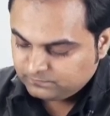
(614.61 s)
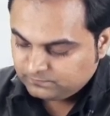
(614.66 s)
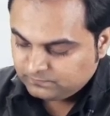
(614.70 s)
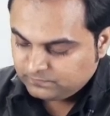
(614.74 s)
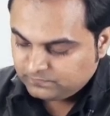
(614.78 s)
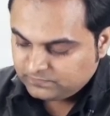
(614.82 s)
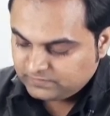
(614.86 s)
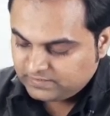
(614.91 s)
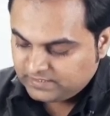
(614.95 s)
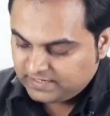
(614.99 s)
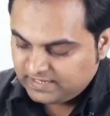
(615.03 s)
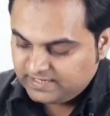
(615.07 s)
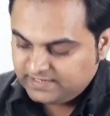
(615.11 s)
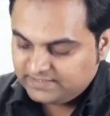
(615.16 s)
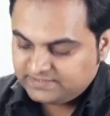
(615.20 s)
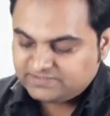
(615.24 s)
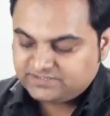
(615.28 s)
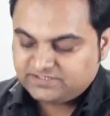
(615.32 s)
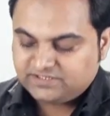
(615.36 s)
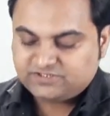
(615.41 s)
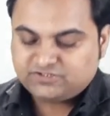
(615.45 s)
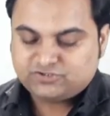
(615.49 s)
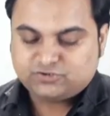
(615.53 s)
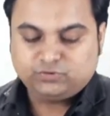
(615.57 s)

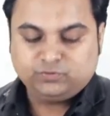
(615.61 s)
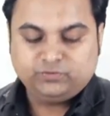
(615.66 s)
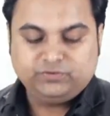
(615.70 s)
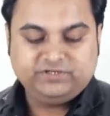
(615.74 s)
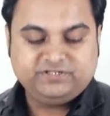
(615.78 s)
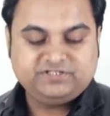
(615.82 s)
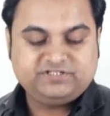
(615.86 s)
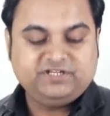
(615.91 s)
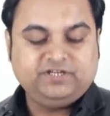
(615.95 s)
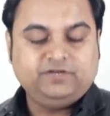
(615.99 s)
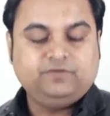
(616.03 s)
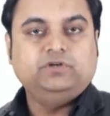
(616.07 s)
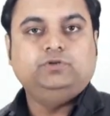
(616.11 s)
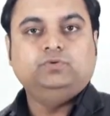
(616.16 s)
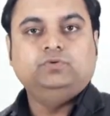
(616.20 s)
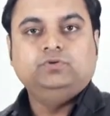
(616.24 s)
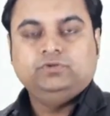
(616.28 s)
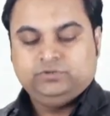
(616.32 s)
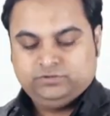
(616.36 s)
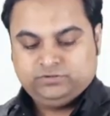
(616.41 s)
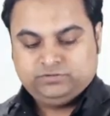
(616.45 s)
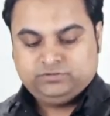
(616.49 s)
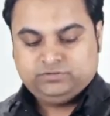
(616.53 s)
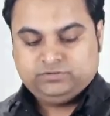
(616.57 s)
Ixx2 is equal
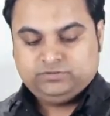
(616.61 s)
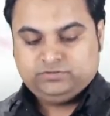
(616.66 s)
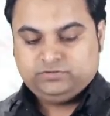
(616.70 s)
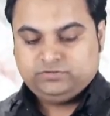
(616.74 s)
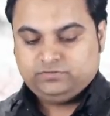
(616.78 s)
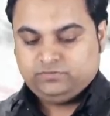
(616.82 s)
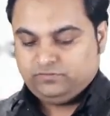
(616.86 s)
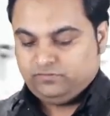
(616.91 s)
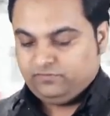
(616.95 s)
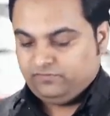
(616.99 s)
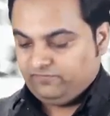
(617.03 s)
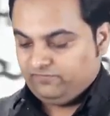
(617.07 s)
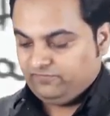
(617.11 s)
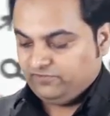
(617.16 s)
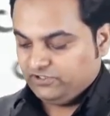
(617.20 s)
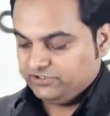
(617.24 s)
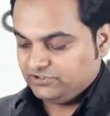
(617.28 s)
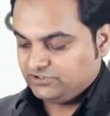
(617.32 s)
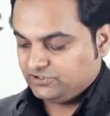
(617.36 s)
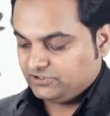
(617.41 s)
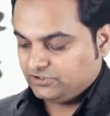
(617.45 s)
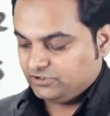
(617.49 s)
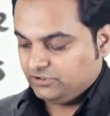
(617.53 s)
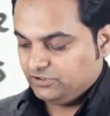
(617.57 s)
to,
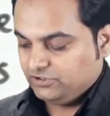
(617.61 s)
first